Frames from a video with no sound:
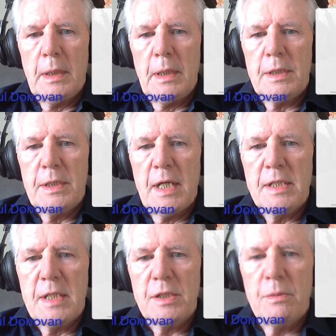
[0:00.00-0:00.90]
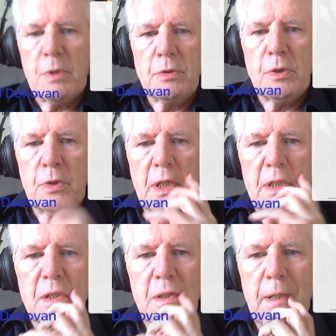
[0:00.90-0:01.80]
in today's session we're going to look at
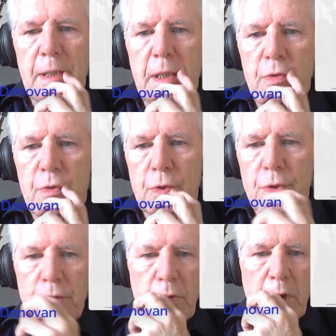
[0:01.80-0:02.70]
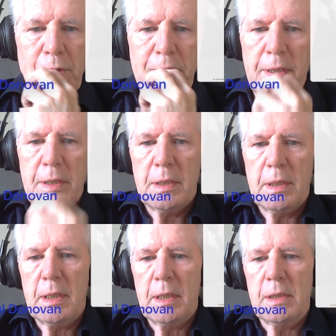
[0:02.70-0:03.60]
an introduction to OD
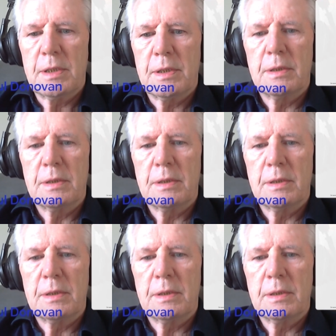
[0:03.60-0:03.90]
and